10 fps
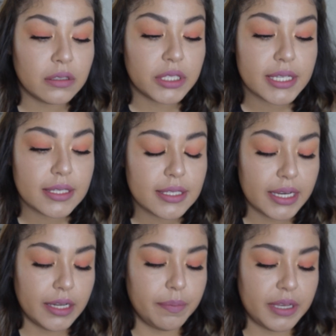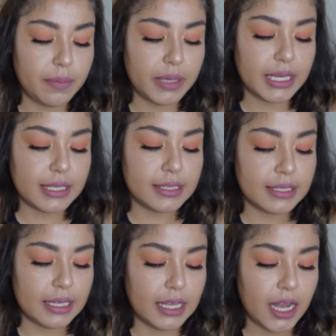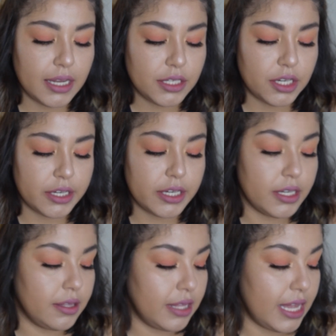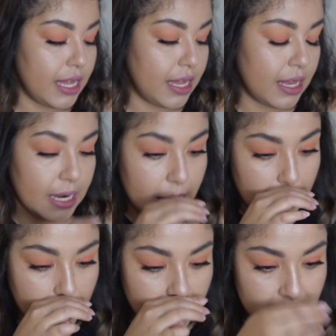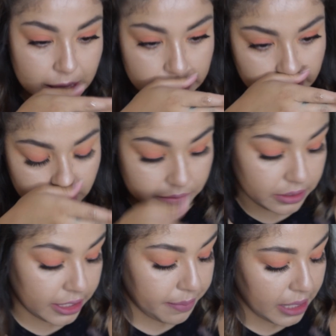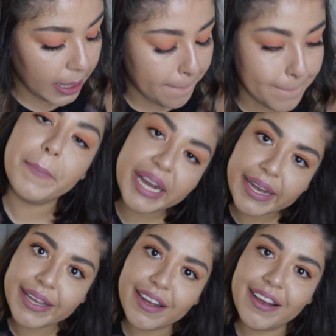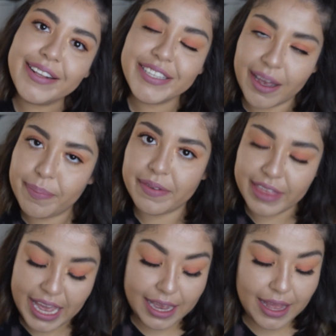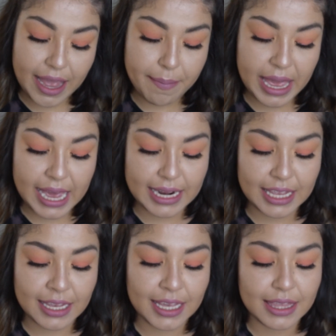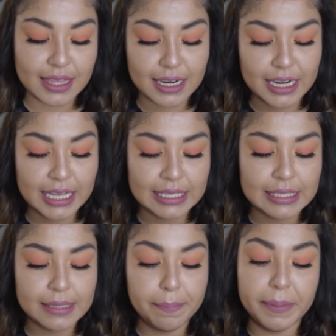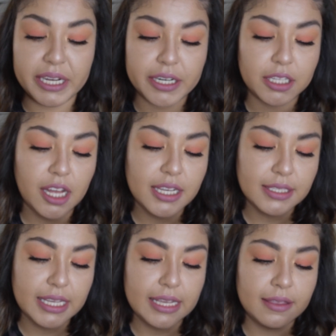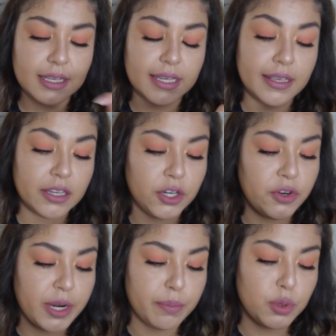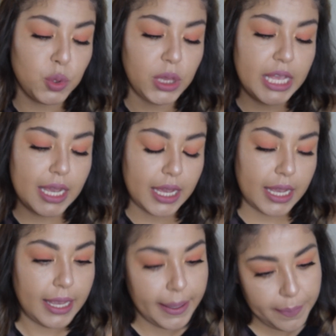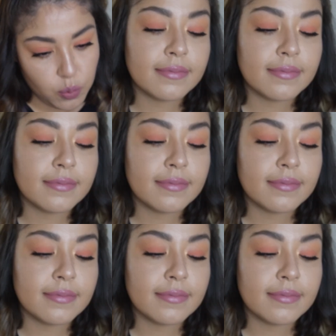Just a tiny bit because it's a lot darker than I thought it was going to be. But on top of that, I'm adding the NYX Butter Gloss in the color Creme Brulee.